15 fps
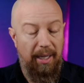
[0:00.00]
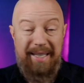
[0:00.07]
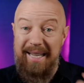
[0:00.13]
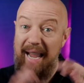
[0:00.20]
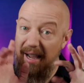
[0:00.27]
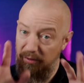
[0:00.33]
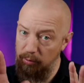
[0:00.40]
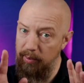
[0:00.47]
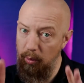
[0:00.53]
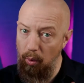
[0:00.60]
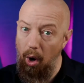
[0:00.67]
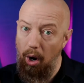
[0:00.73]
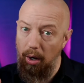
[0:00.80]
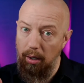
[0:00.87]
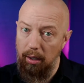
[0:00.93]
they have to be
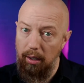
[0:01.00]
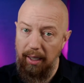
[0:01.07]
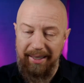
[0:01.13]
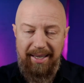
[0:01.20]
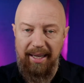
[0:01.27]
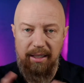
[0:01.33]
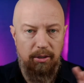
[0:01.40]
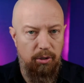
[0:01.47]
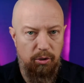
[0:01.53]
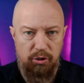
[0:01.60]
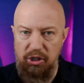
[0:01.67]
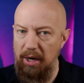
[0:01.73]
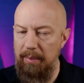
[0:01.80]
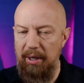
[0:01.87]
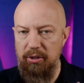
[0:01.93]
raw. I can't use
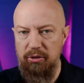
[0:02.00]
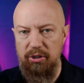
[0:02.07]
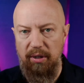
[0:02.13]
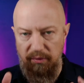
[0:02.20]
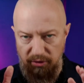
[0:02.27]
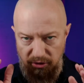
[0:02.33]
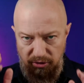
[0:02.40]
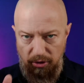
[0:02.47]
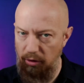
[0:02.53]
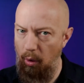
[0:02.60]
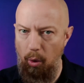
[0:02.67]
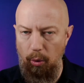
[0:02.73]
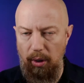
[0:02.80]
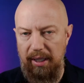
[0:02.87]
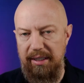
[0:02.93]
JPEGs or TIFFs. The
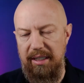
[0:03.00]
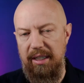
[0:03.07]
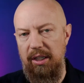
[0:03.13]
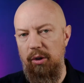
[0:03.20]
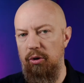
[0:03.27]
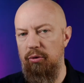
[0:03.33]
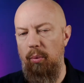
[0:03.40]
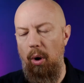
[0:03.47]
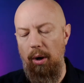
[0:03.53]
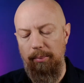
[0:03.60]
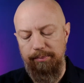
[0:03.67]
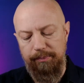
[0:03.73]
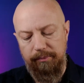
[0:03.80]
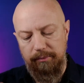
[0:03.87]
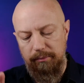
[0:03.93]
whole idea here is raw.
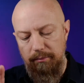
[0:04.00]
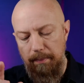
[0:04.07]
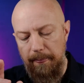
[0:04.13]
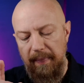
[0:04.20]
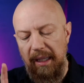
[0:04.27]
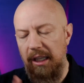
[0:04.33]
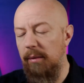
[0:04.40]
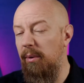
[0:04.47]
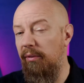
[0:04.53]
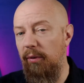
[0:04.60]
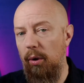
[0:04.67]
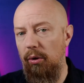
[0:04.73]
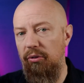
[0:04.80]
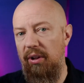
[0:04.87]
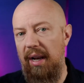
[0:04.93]
Give me
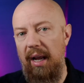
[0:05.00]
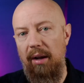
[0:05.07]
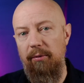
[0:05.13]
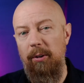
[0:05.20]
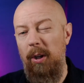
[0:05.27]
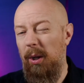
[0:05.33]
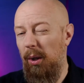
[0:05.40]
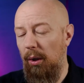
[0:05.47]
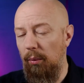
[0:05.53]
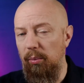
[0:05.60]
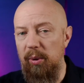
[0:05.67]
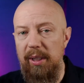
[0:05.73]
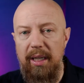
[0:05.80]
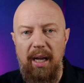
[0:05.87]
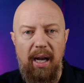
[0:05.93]
photos that have
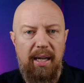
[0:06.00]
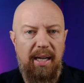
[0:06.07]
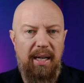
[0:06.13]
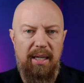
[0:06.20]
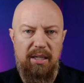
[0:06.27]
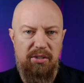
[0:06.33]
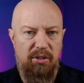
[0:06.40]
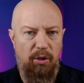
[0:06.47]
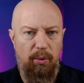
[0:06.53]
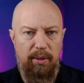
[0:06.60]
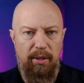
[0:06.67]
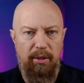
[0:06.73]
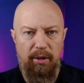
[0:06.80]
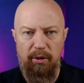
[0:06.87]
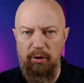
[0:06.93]
really high ISO
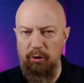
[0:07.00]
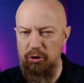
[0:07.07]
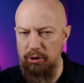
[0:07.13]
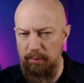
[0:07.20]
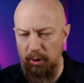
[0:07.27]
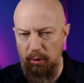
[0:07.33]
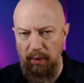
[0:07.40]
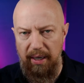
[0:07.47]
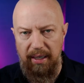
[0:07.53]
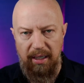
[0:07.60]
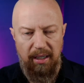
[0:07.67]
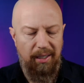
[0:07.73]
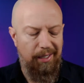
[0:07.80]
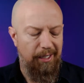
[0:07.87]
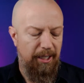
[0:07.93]
and are super
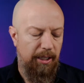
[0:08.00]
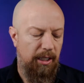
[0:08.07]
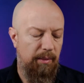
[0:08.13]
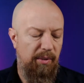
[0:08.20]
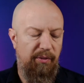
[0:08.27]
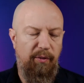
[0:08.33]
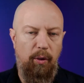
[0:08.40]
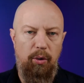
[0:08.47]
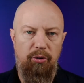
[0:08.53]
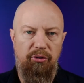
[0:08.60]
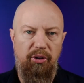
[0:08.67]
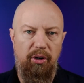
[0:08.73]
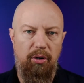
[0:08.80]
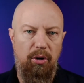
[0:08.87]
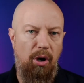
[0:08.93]
grainy. Give me
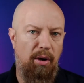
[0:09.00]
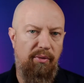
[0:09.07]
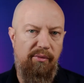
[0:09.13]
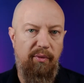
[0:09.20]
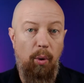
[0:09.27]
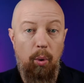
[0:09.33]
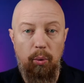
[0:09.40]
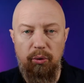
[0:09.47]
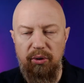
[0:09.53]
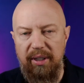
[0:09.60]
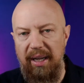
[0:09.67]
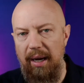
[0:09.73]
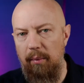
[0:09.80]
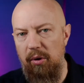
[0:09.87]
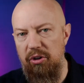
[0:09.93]
photos that are off of older
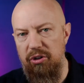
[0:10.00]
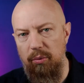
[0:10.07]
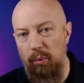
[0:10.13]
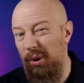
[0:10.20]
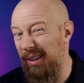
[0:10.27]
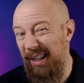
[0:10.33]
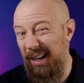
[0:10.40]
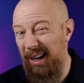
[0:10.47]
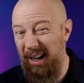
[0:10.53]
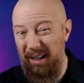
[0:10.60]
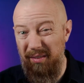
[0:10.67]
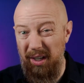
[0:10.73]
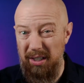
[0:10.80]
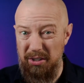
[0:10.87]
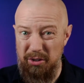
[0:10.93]
cameras that weren't that high
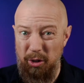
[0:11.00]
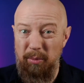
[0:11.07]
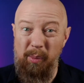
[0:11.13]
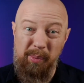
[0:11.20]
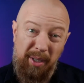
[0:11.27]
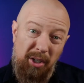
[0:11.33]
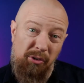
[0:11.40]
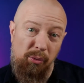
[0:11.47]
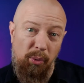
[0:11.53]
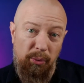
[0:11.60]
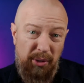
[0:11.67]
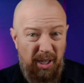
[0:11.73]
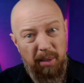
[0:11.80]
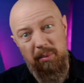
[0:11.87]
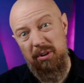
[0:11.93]
of ISO, but because they're
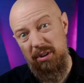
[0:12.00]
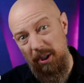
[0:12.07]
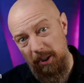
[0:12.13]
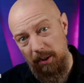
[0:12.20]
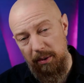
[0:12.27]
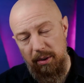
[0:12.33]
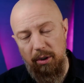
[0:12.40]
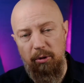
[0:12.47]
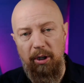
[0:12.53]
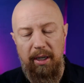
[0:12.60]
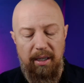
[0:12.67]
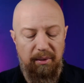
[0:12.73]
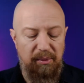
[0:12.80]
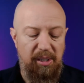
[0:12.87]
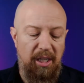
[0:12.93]
older cameras, they're
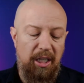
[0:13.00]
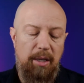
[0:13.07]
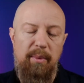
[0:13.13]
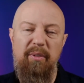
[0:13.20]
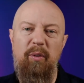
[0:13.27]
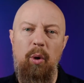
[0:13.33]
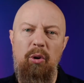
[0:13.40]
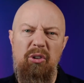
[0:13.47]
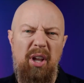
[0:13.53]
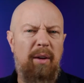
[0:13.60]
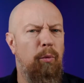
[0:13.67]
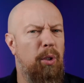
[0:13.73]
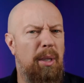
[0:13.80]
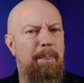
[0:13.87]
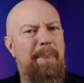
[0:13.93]
grainy. Give me photos that
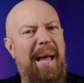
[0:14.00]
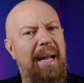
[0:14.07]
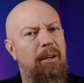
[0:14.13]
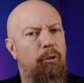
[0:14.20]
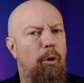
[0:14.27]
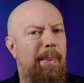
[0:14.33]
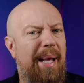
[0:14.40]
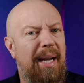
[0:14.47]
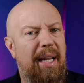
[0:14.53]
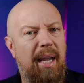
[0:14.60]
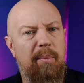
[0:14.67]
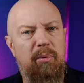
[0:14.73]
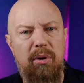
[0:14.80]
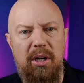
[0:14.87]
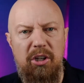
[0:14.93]
have really bad chromatic
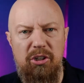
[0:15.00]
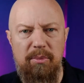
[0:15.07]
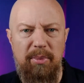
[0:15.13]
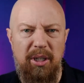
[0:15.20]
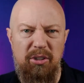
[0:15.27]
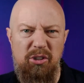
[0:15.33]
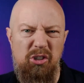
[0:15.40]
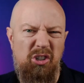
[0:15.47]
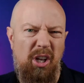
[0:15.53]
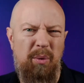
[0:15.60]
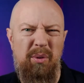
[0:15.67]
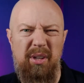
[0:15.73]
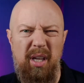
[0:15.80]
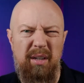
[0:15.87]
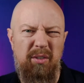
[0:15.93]
aberration because you shot it
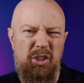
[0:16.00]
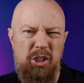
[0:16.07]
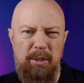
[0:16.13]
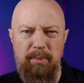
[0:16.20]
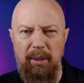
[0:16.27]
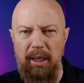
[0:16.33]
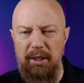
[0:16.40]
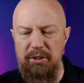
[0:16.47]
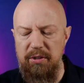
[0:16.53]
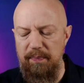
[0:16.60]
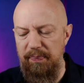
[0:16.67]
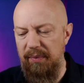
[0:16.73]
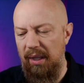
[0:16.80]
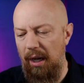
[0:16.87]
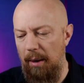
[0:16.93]
with kind of a cheap lens.
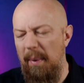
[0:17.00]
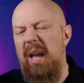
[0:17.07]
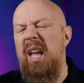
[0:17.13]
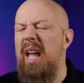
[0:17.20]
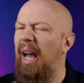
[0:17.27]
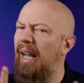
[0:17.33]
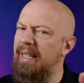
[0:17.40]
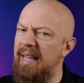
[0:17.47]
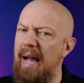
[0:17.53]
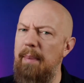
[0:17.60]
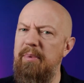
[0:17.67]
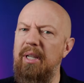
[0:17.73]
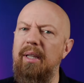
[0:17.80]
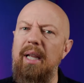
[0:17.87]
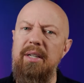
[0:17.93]

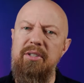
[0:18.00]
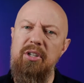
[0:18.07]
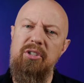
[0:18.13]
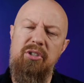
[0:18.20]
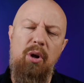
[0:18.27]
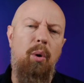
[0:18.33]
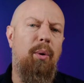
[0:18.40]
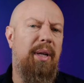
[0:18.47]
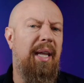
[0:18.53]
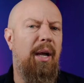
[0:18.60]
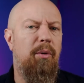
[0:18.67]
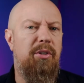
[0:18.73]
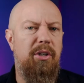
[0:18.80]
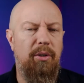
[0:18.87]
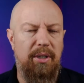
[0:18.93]
Adapted lenses don't
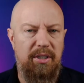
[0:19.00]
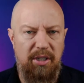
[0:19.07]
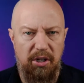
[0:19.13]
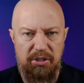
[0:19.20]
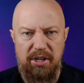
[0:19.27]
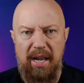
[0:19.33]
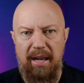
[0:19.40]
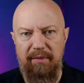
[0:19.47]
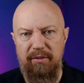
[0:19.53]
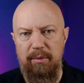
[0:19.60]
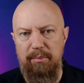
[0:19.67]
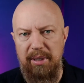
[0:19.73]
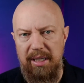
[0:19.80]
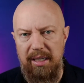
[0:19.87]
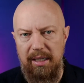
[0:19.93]
count here. It does have to
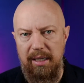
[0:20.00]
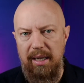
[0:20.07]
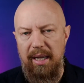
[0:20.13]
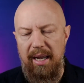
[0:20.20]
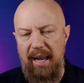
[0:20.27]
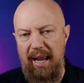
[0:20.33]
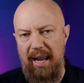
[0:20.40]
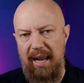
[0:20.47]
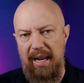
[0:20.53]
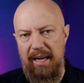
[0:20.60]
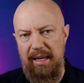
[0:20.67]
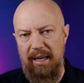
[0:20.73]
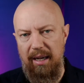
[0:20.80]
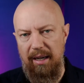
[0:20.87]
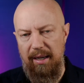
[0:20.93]
be
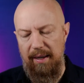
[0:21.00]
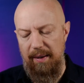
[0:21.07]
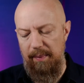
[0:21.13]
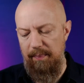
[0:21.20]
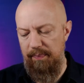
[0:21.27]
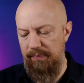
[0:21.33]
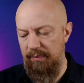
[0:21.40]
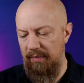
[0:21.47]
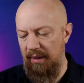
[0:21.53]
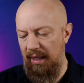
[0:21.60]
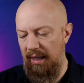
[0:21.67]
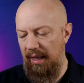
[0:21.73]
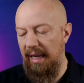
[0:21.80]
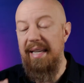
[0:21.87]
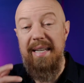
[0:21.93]
a
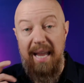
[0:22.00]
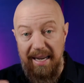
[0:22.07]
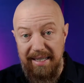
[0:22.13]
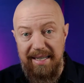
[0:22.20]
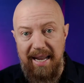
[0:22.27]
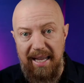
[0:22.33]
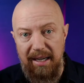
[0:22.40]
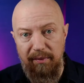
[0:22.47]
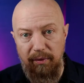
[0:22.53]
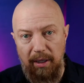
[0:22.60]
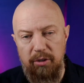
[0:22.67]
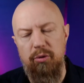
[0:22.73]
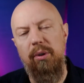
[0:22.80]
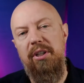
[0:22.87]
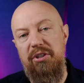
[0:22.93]
native
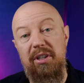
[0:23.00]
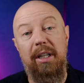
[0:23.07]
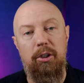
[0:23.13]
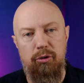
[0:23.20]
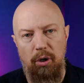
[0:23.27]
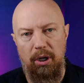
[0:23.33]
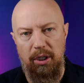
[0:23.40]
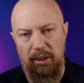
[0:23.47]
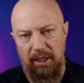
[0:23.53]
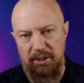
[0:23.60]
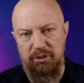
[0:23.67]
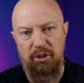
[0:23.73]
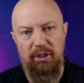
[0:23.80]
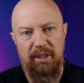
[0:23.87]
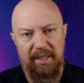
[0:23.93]
lens, or at least an electronic
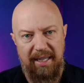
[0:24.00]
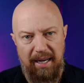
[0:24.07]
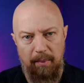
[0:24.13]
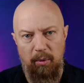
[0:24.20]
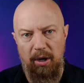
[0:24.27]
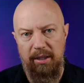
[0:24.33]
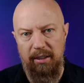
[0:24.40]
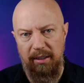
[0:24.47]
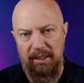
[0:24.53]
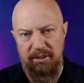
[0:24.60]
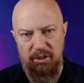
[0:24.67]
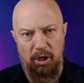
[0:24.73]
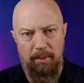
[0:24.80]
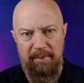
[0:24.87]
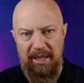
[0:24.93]
lens, so that the camera and the
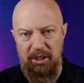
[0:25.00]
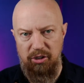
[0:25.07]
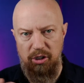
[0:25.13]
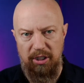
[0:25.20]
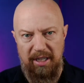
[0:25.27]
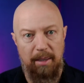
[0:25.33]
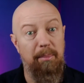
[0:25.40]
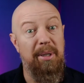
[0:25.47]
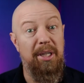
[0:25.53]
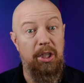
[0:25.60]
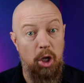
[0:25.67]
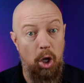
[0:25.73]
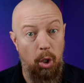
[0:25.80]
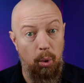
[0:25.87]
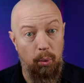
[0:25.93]
lens combination can be
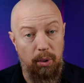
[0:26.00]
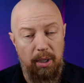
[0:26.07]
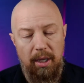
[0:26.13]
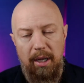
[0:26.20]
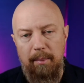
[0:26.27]
known